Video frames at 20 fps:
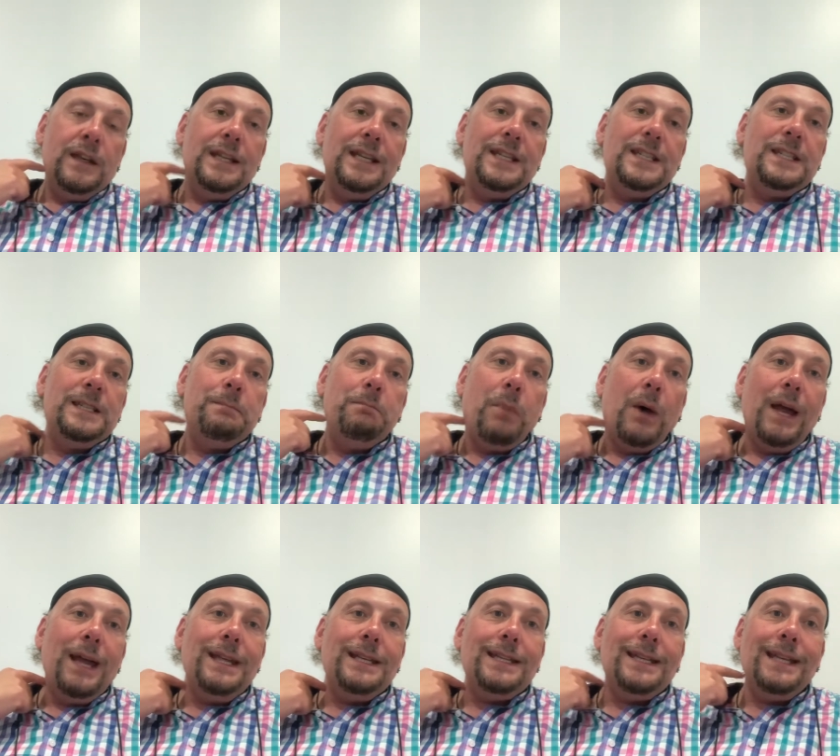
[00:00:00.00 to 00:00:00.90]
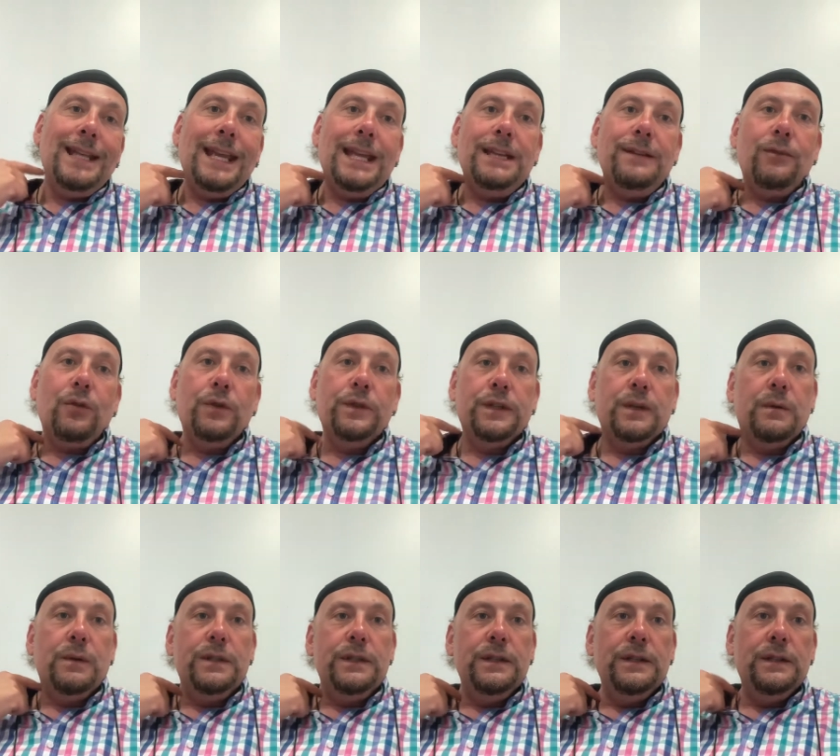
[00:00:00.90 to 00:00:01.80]
despite negative
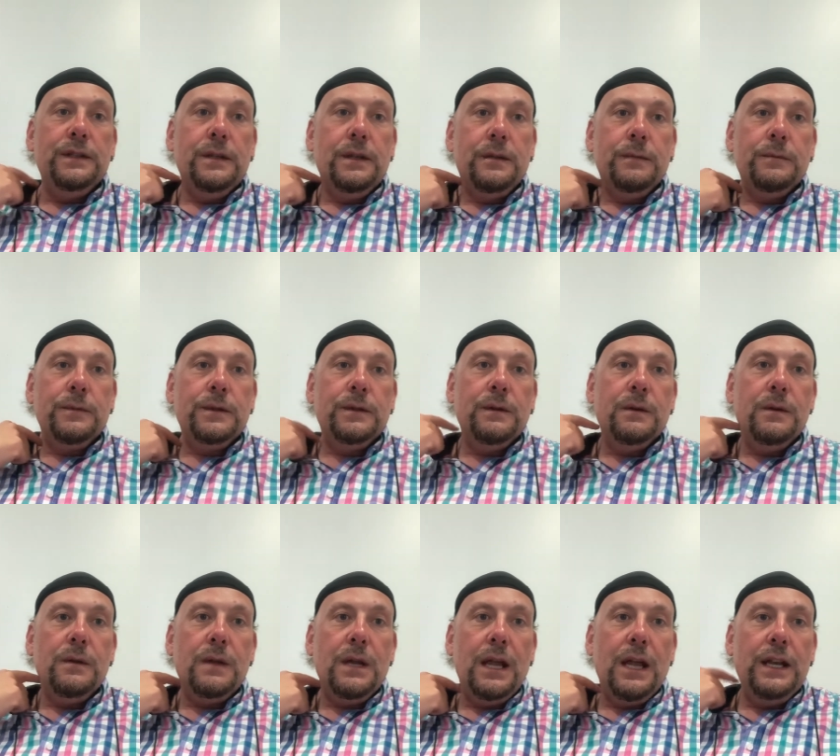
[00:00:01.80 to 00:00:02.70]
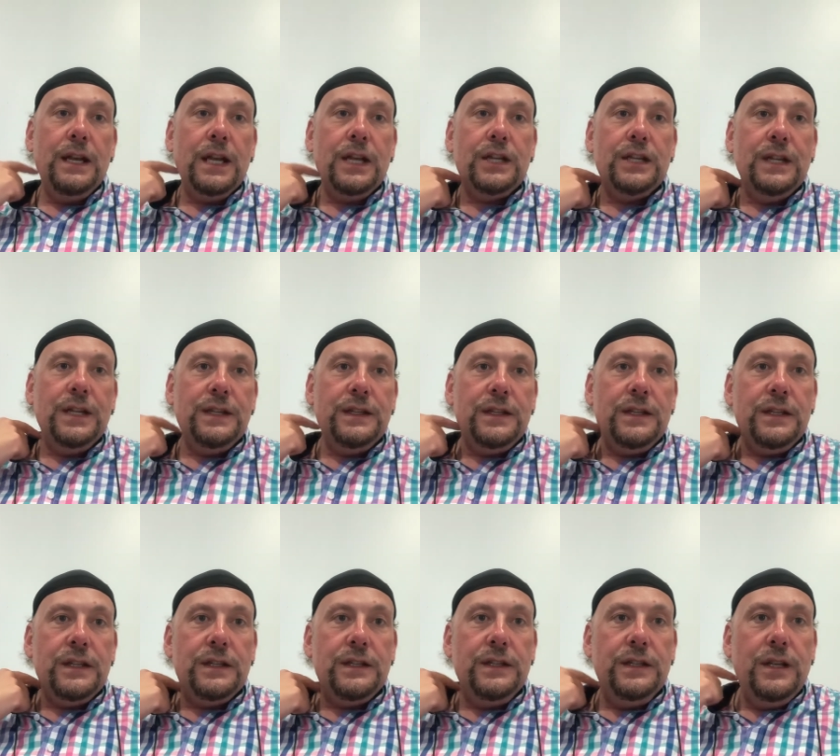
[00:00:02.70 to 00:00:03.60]
consequences. So addiction isn't
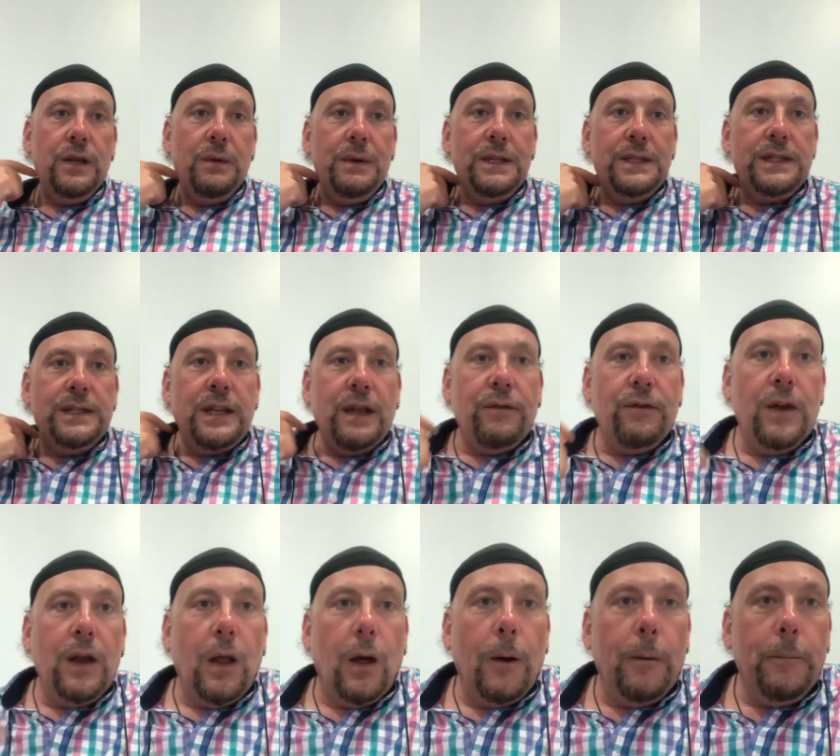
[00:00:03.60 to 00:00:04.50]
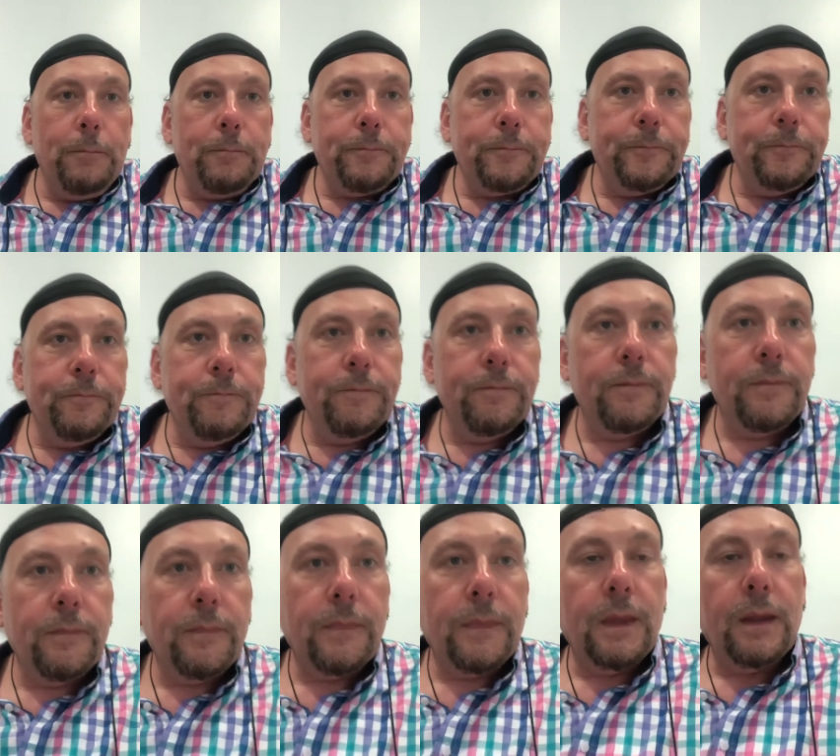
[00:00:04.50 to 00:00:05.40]
just doing stuff a lot.
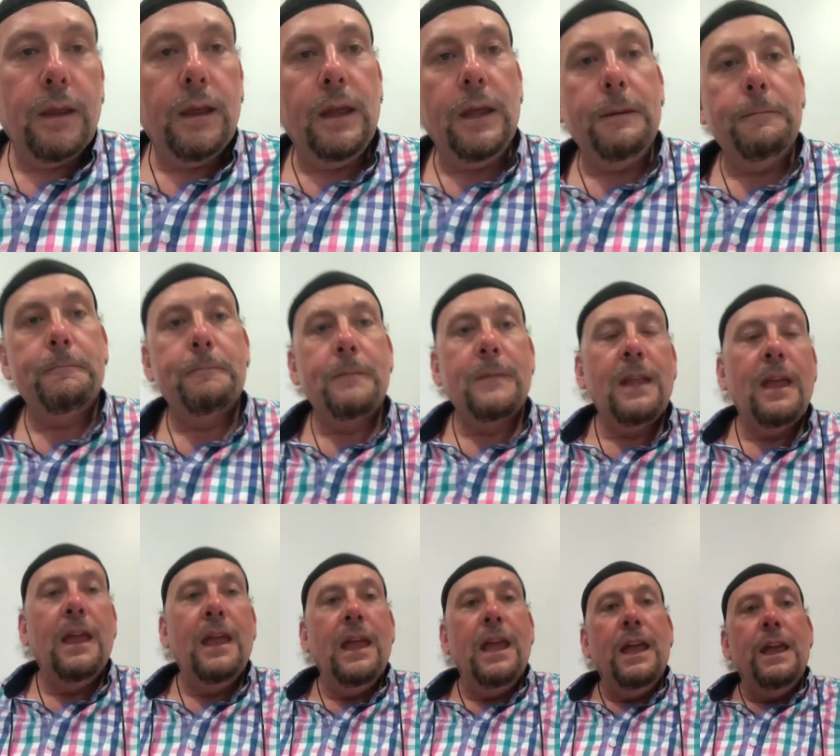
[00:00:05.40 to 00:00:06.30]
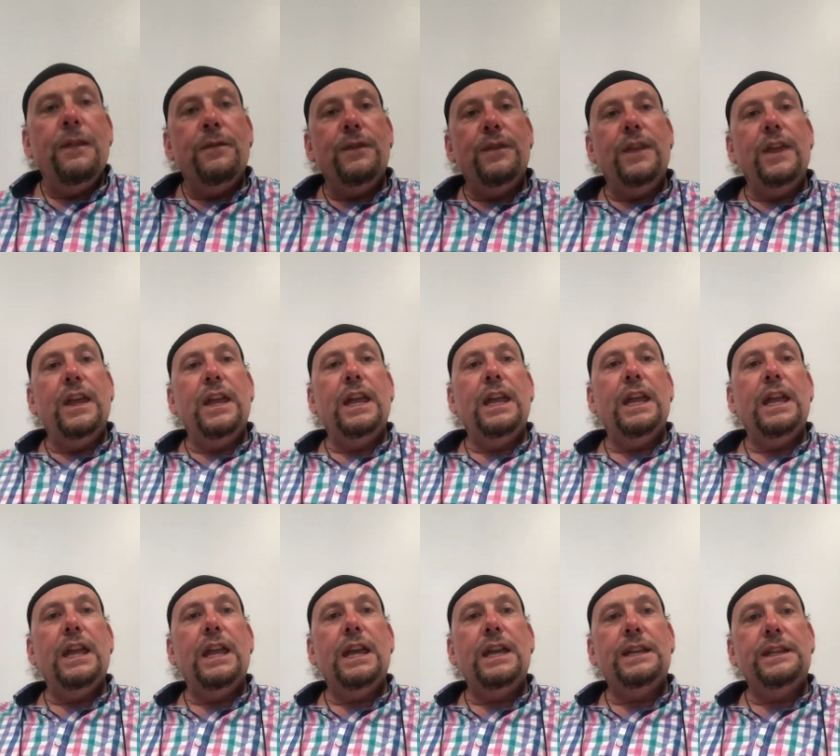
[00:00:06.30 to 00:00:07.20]
Okay.
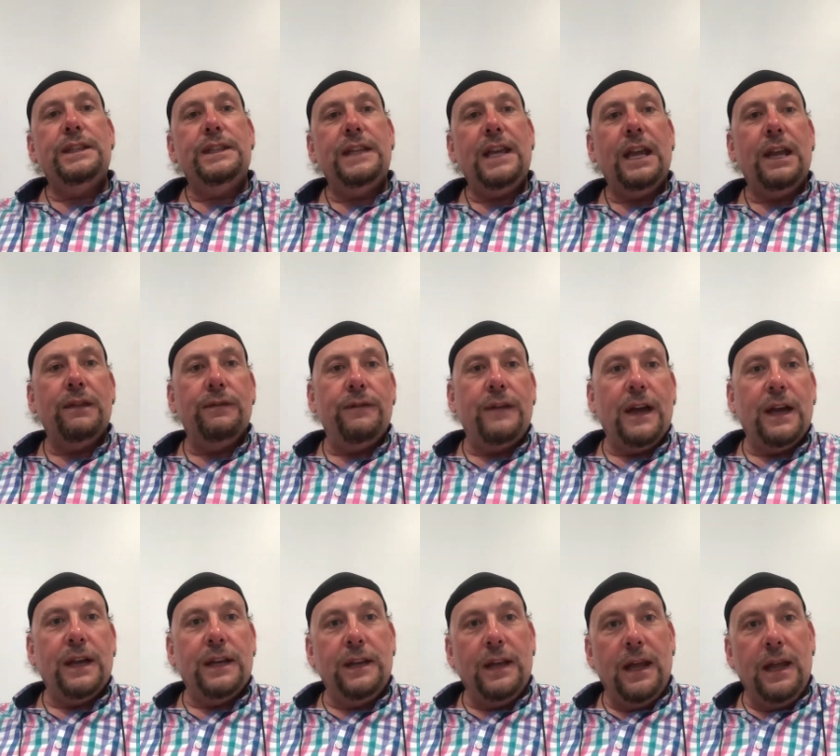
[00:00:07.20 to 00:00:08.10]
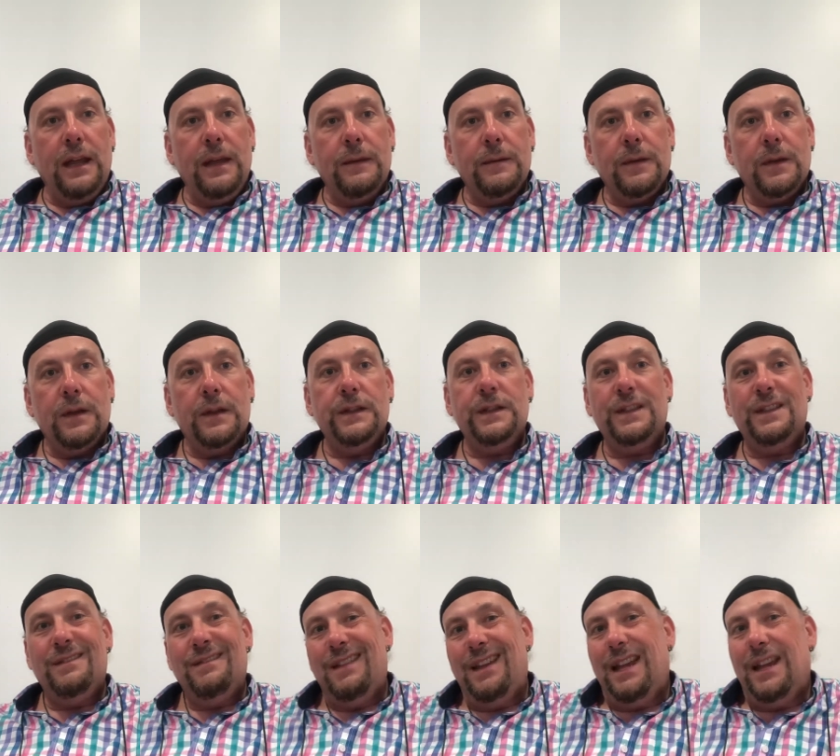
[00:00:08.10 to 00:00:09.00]
The second factor,
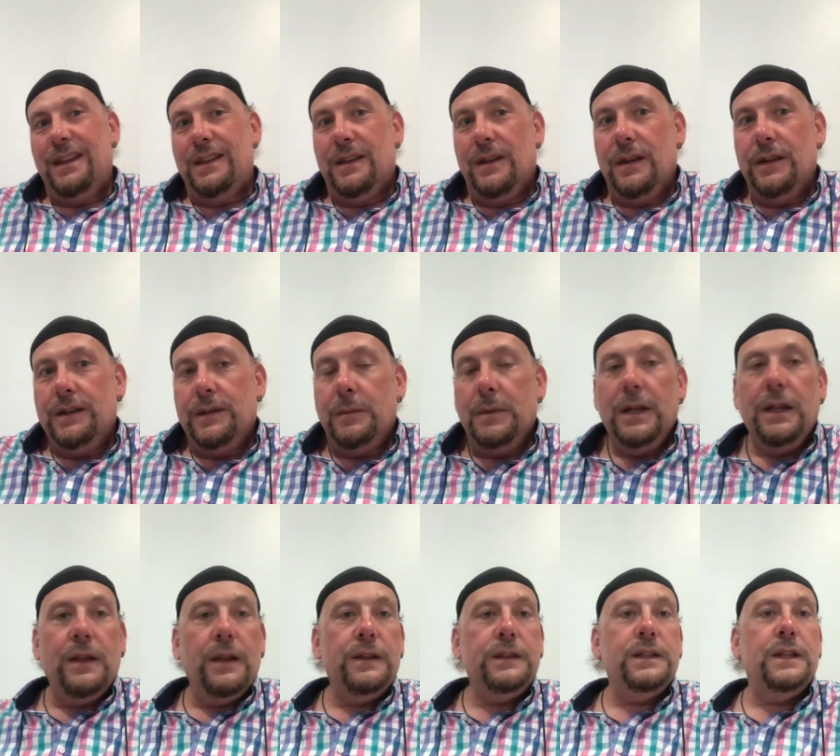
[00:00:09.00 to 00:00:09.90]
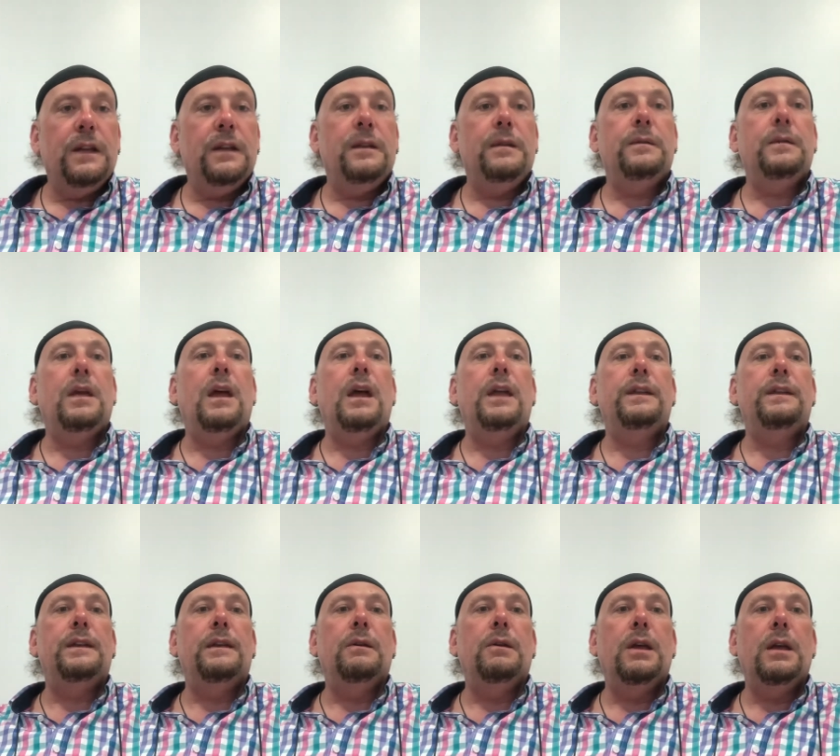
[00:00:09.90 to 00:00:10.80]
because somebody that's
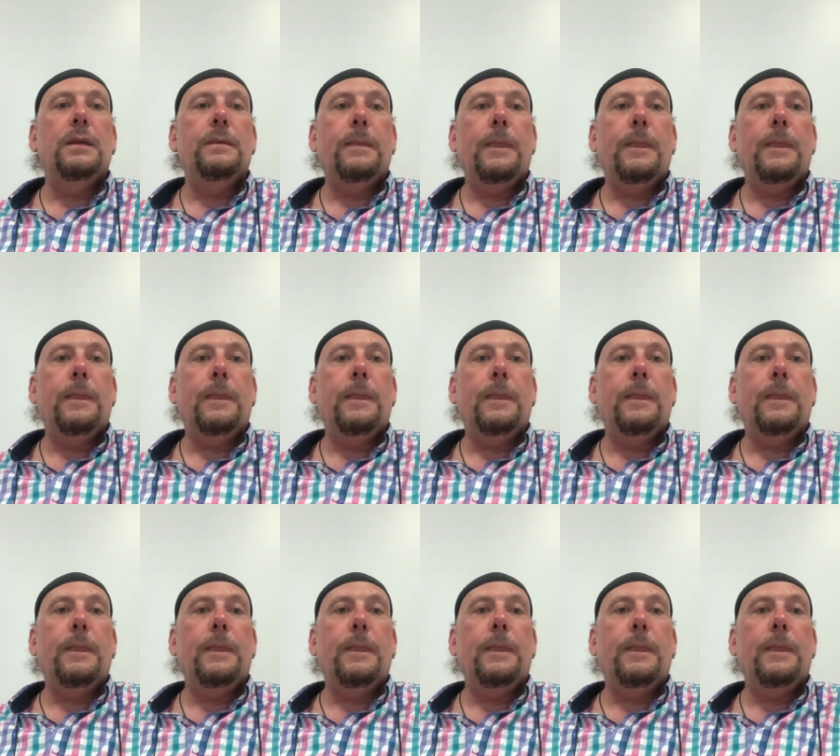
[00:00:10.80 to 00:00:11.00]
a